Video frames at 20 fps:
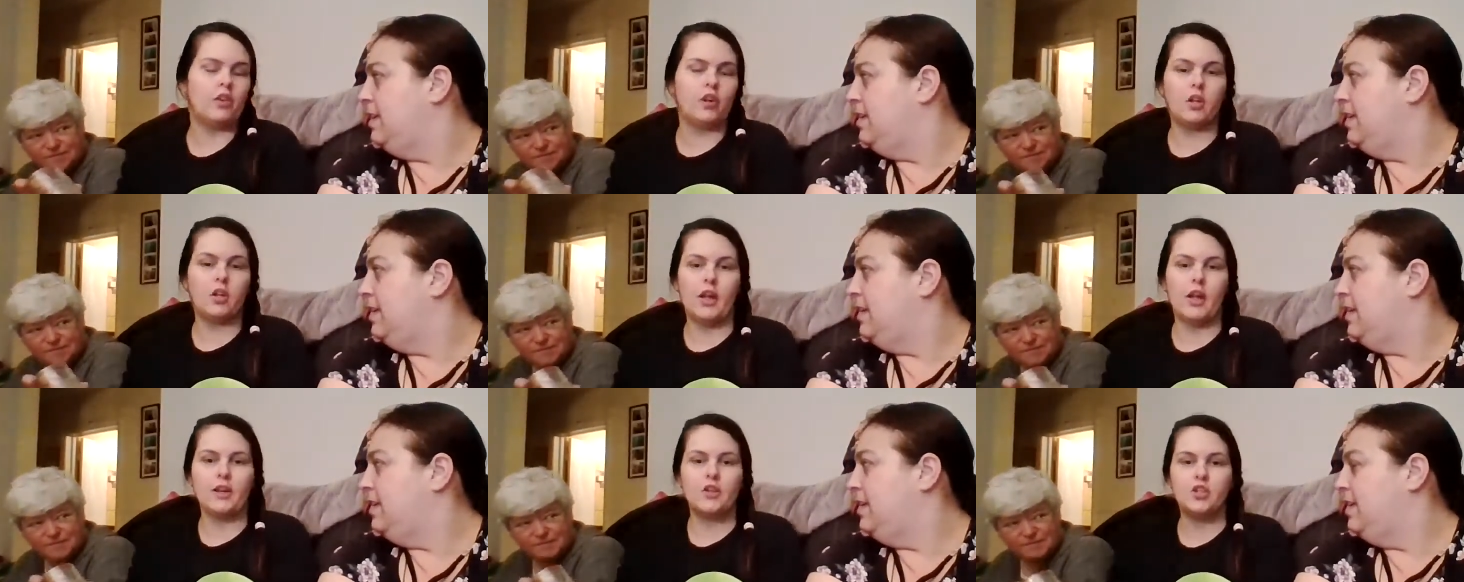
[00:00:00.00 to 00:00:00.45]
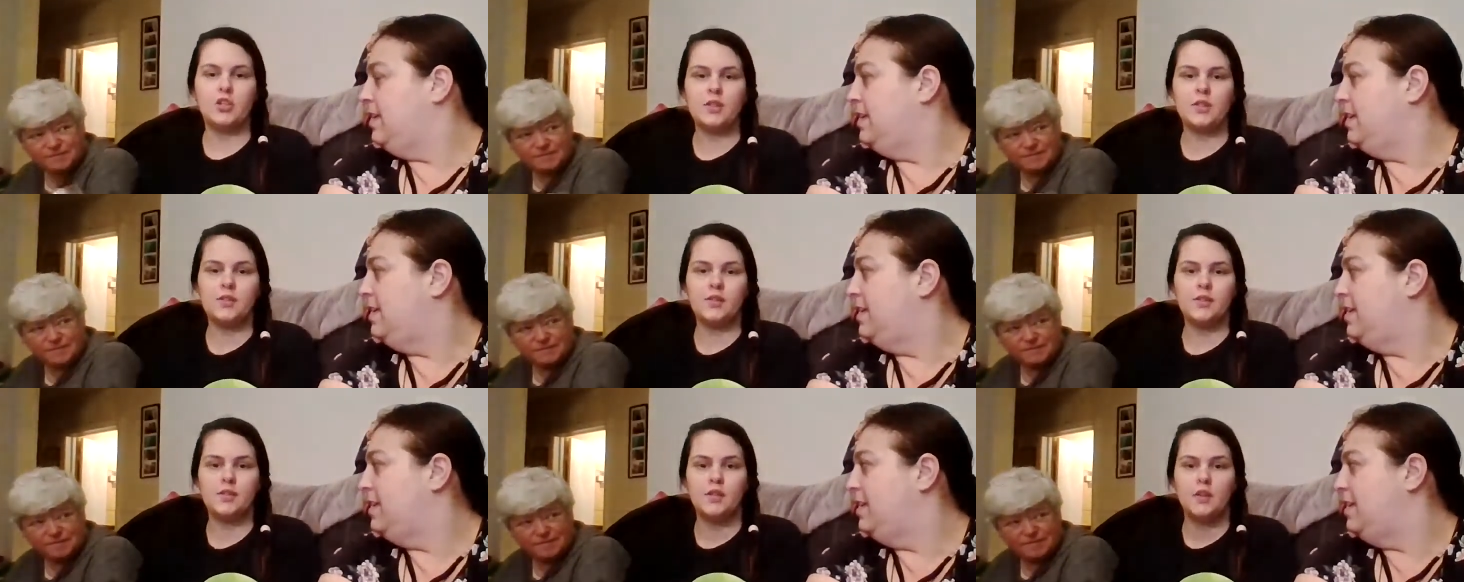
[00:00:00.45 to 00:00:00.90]
Speaker 1: of her
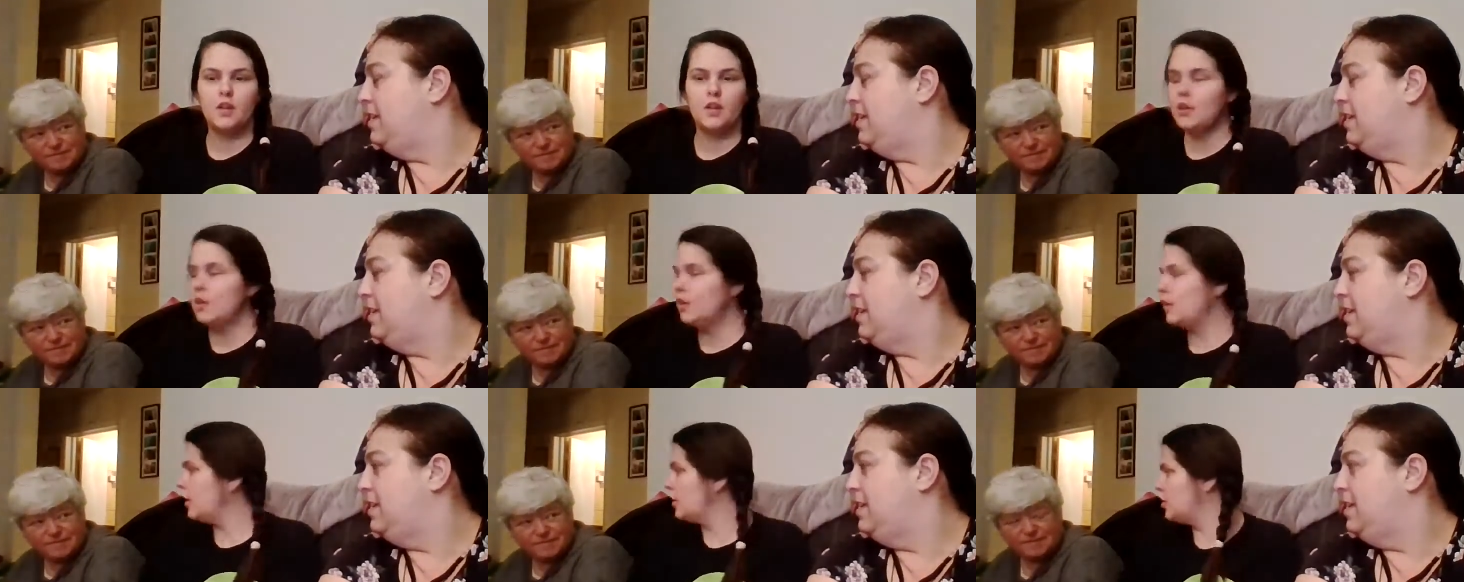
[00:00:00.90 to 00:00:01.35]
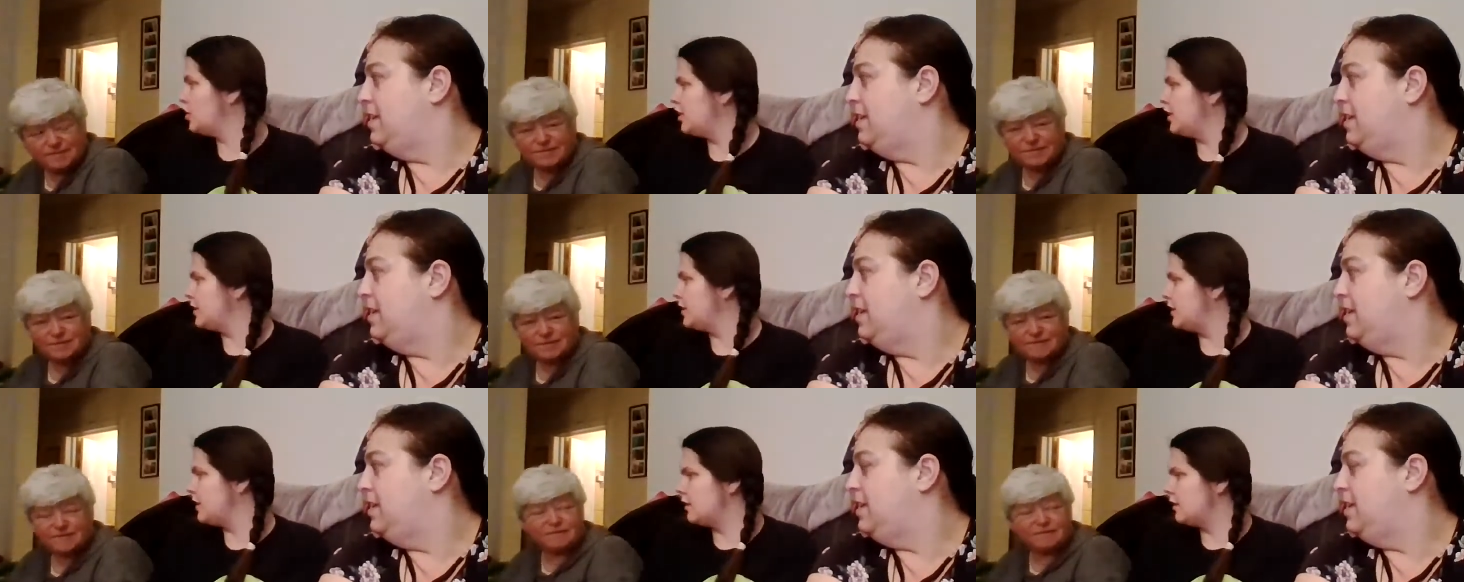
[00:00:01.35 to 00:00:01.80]
collections. Like
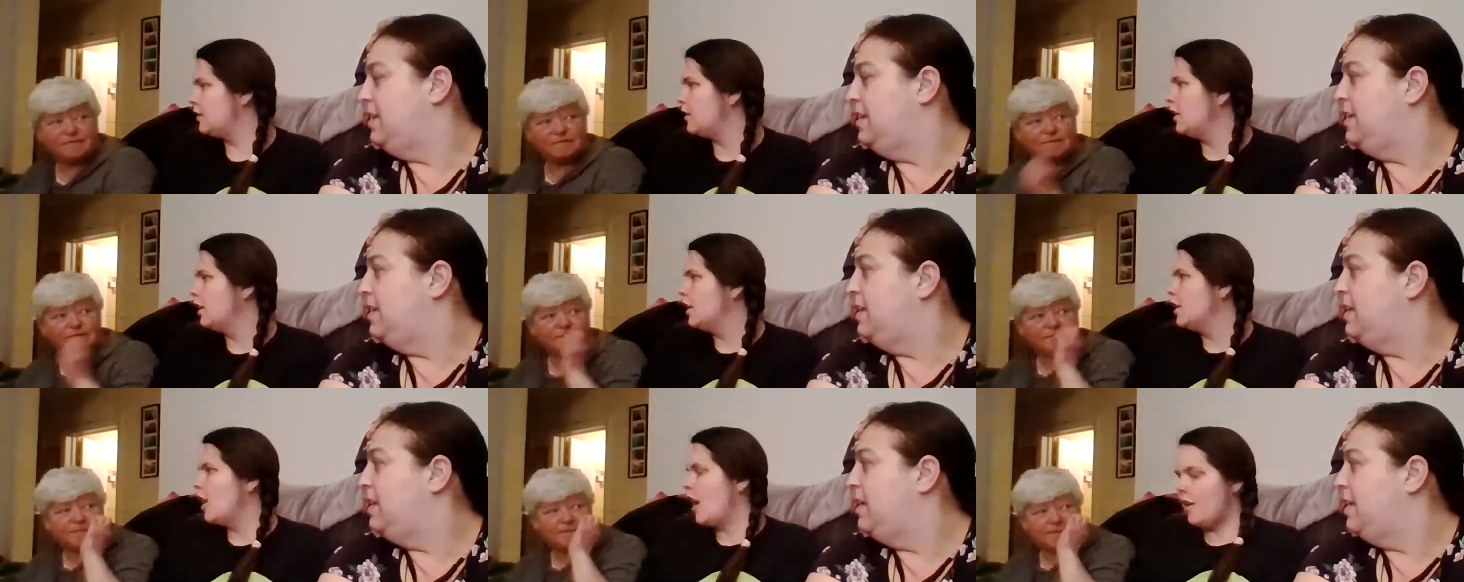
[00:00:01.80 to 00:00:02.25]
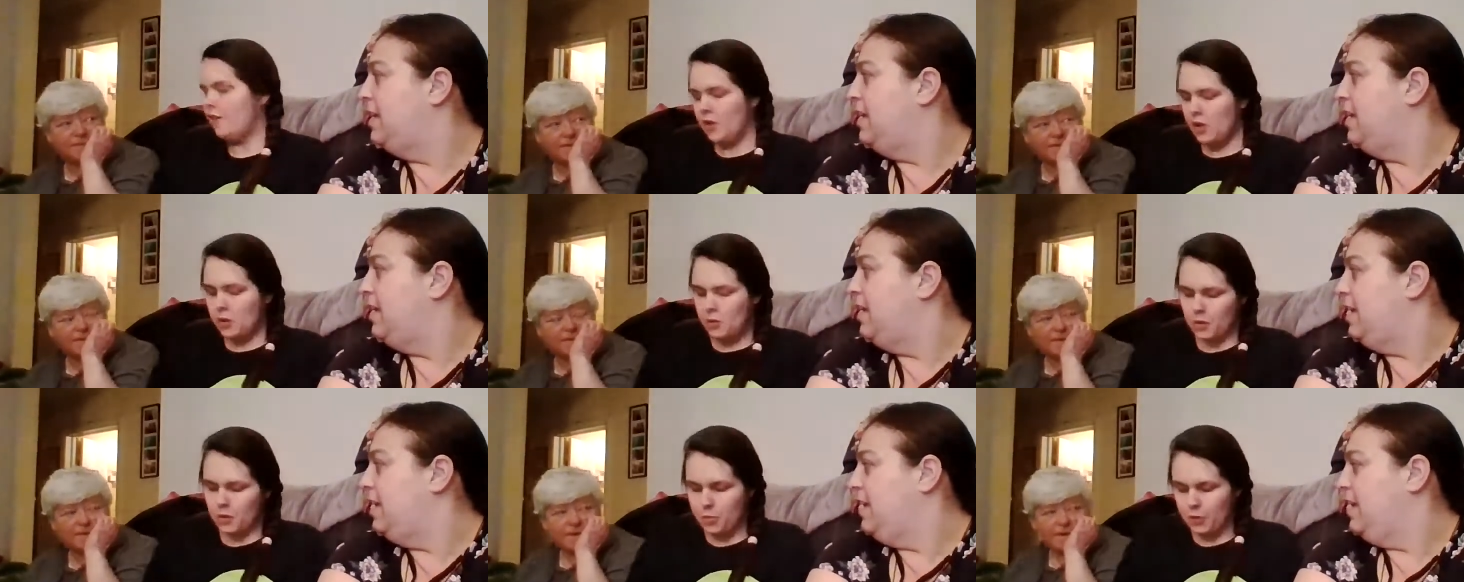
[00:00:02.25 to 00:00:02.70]
she doesn't have
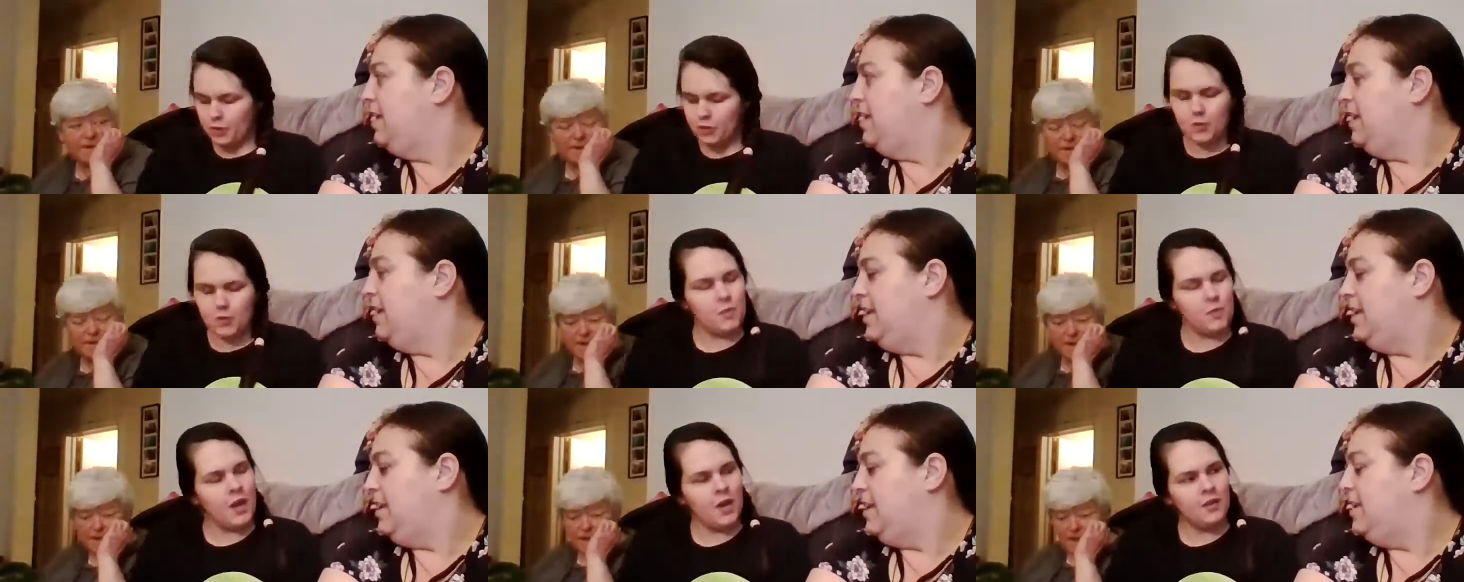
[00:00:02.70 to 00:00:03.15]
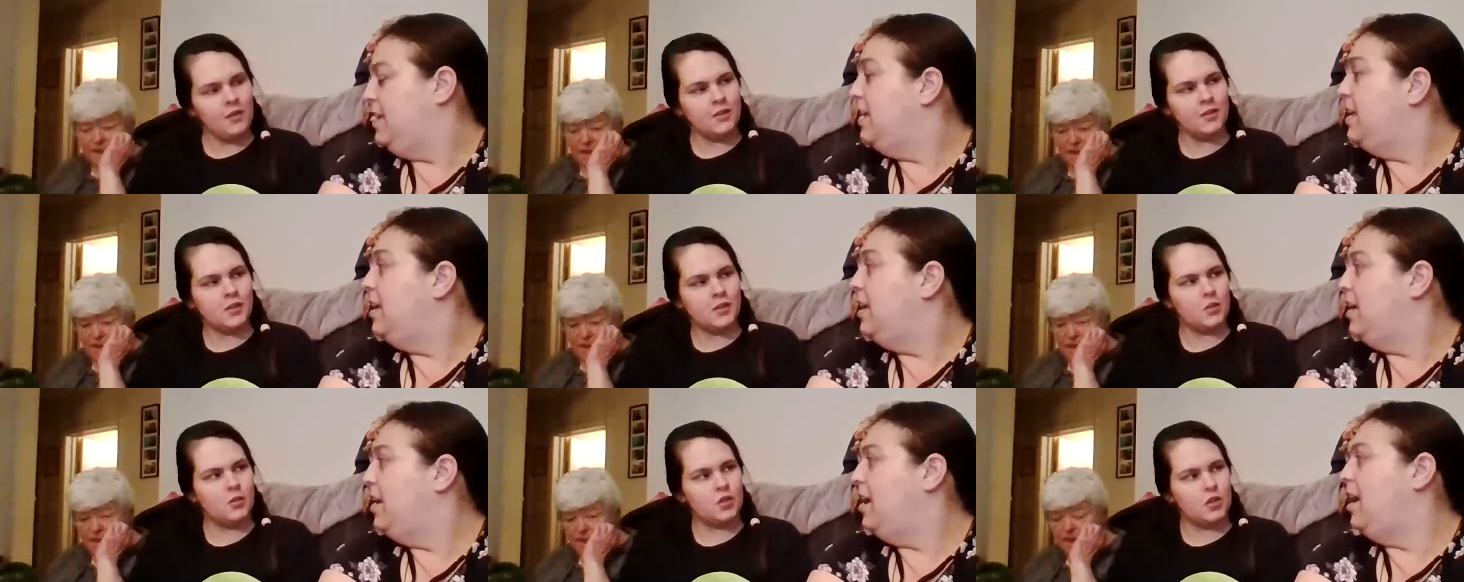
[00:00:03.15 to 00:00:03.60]
anywhere to put them
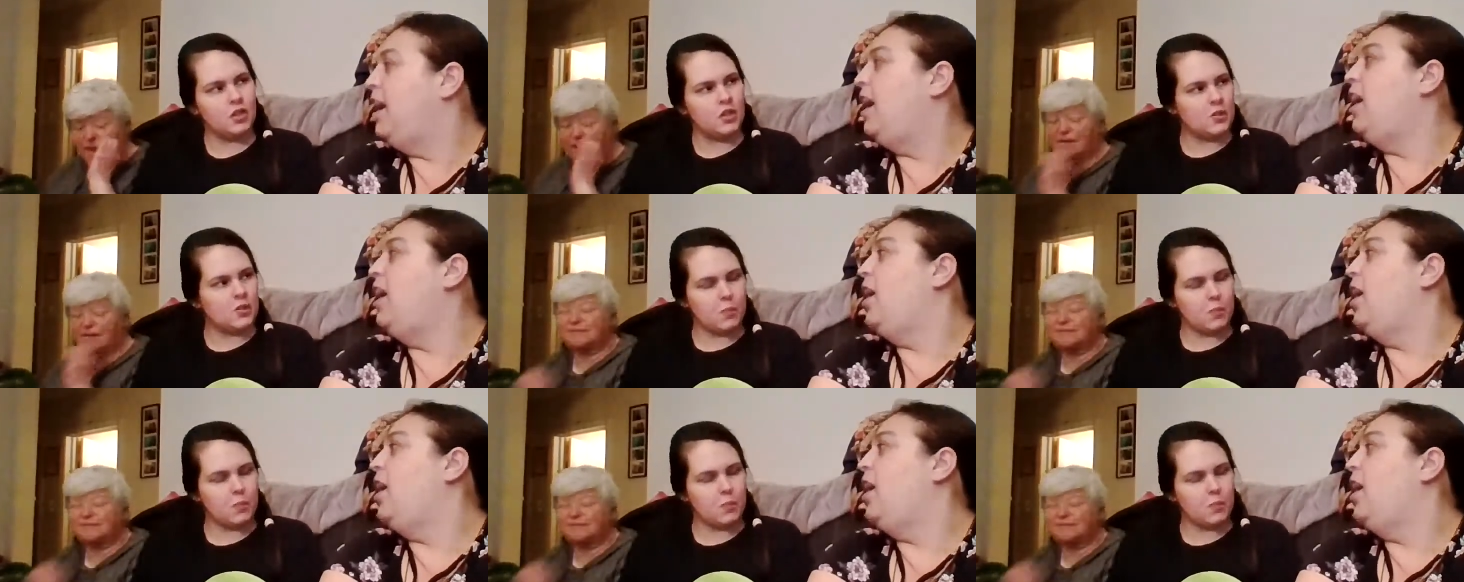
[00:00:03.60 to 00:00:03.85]
yet, so she just puts